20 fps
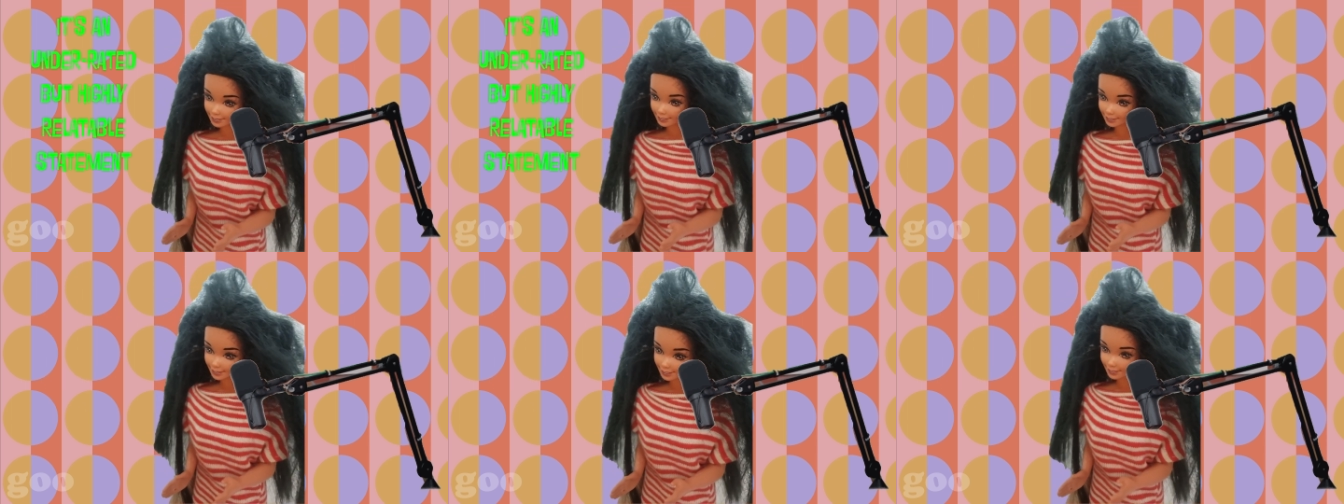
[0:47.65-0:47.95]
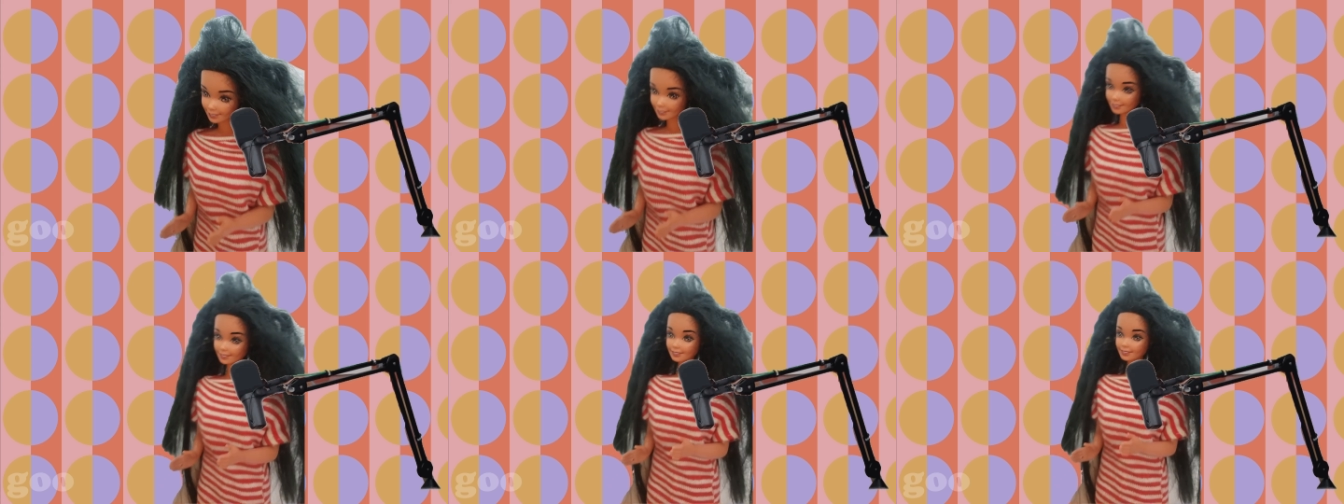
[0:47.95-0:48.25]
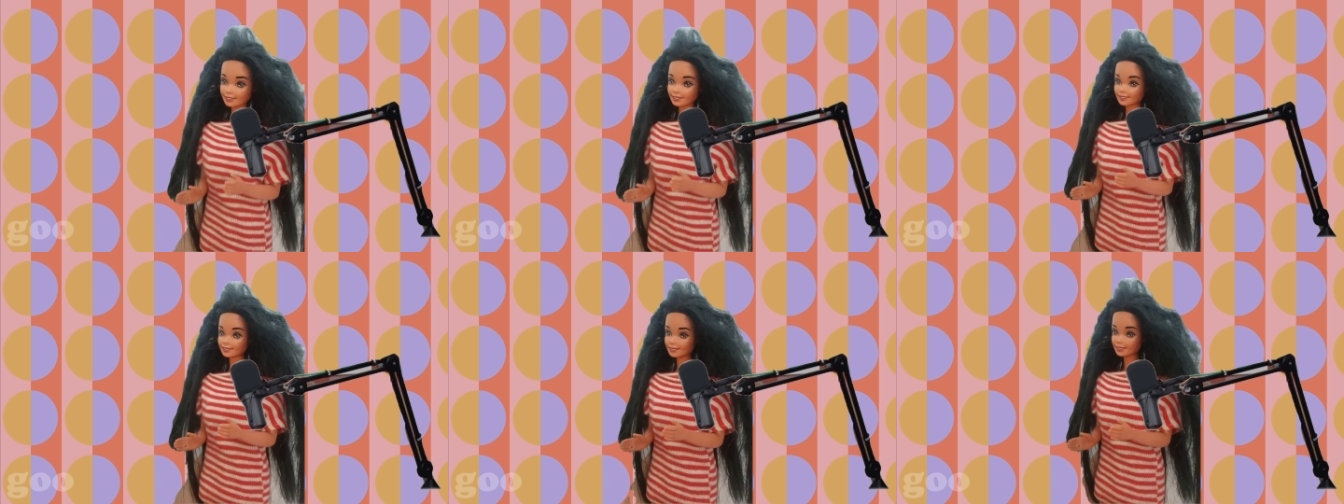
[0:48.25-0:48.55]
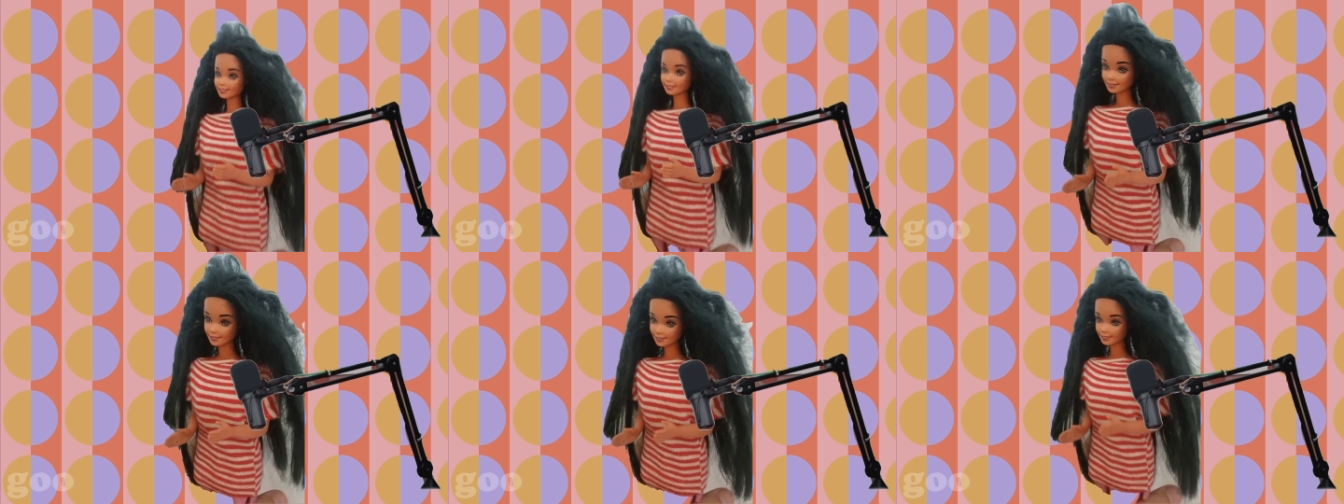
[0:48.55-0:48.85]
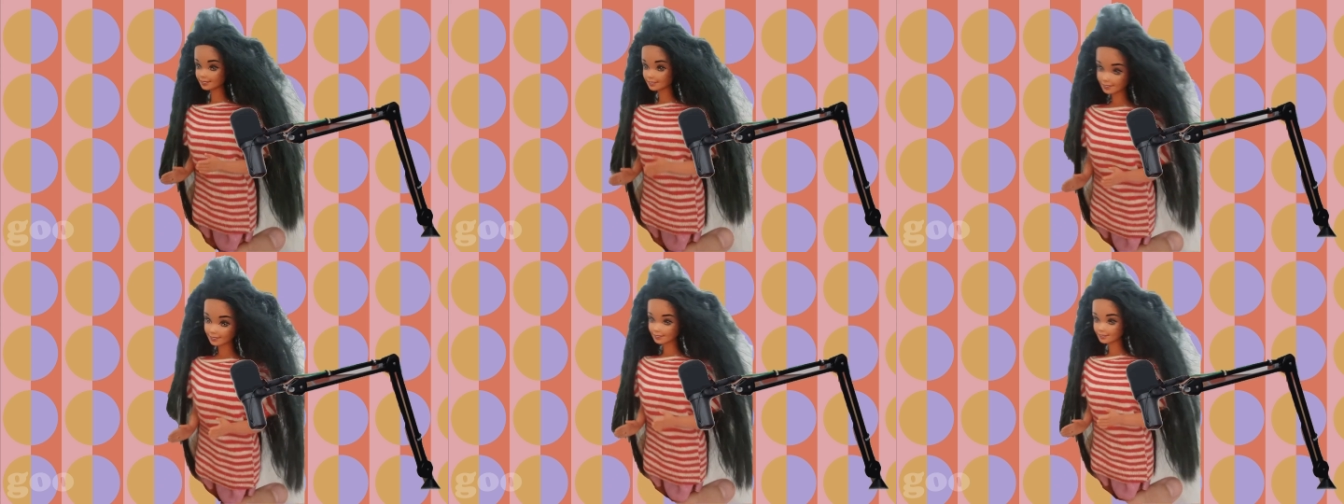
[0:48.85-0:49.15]
I think that on the
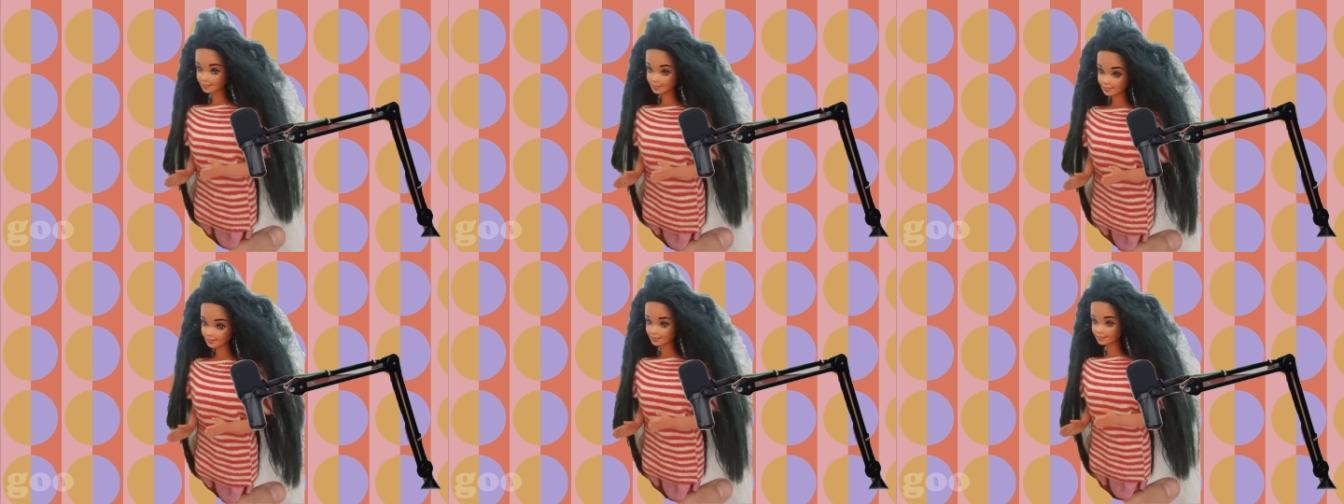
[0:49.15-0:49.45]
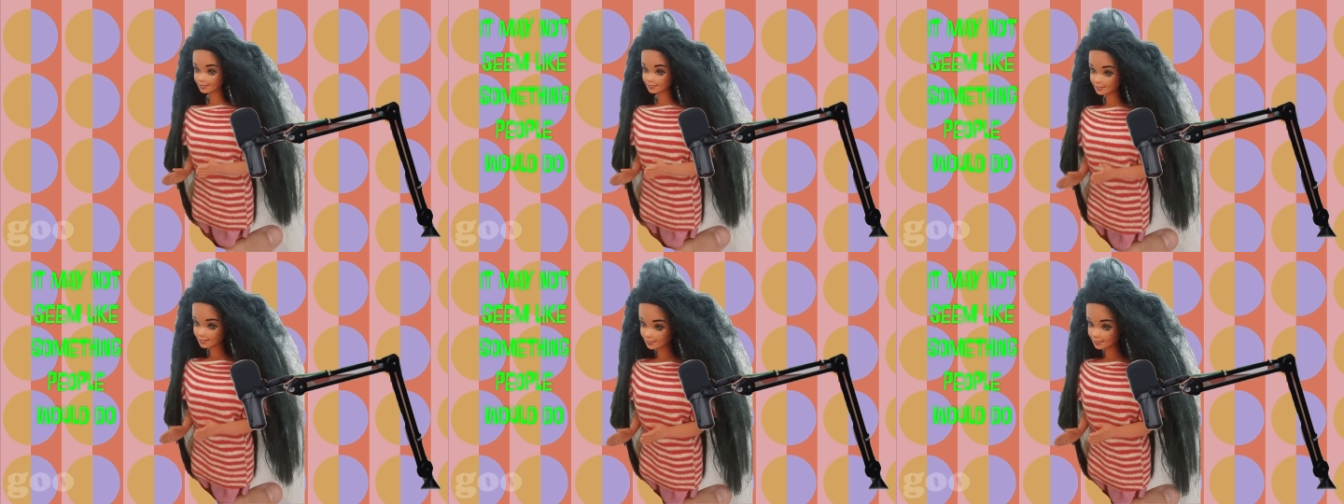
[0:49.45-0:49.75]
surface it may not